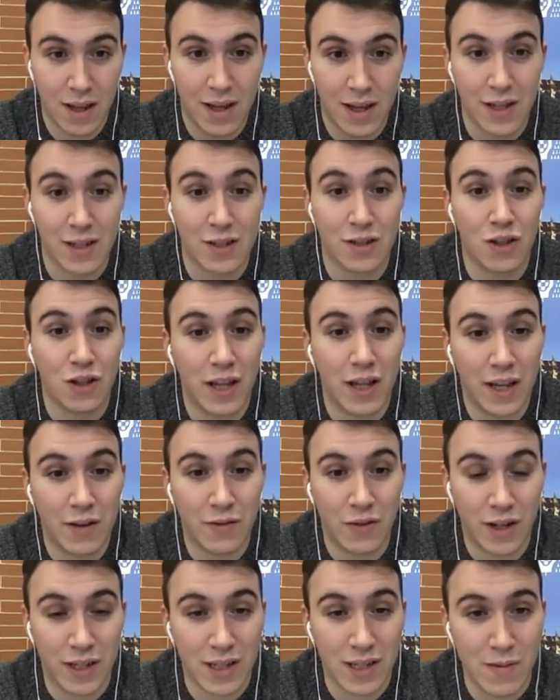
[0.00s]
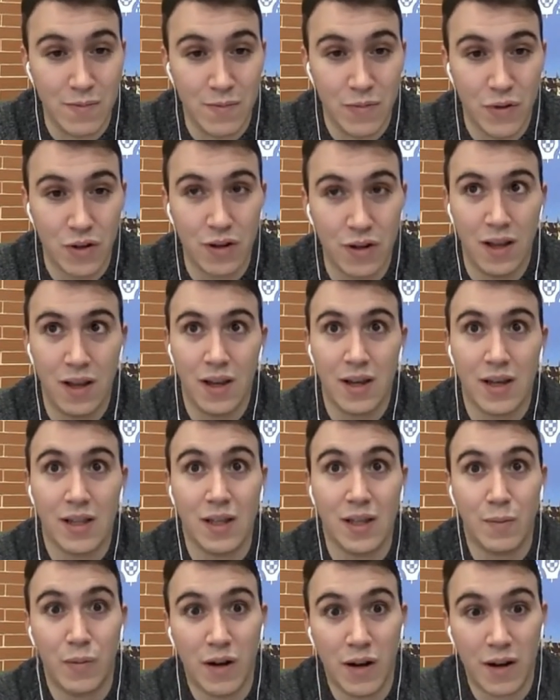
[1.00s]
It's not like, for example,
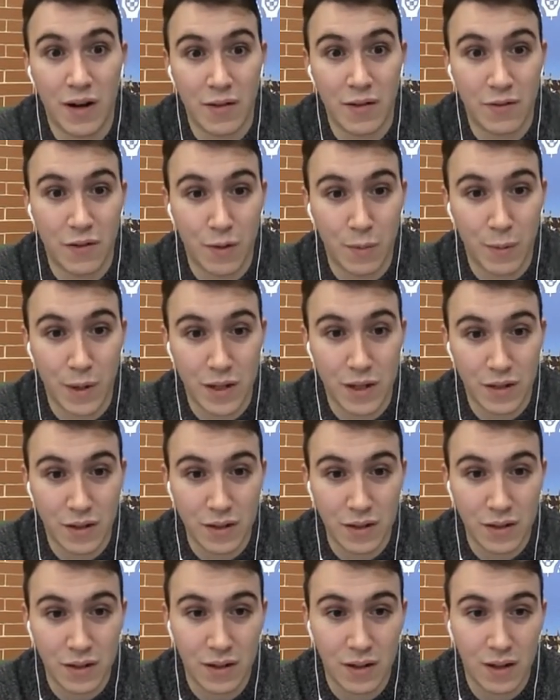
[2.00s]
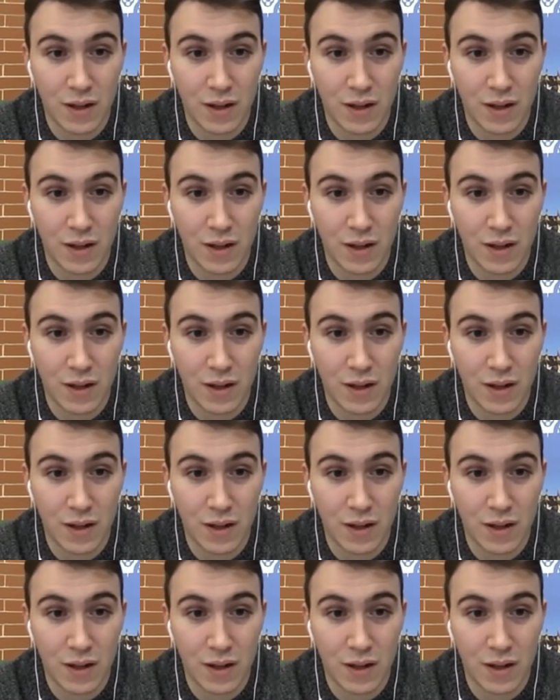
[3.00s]
deep learning for vision.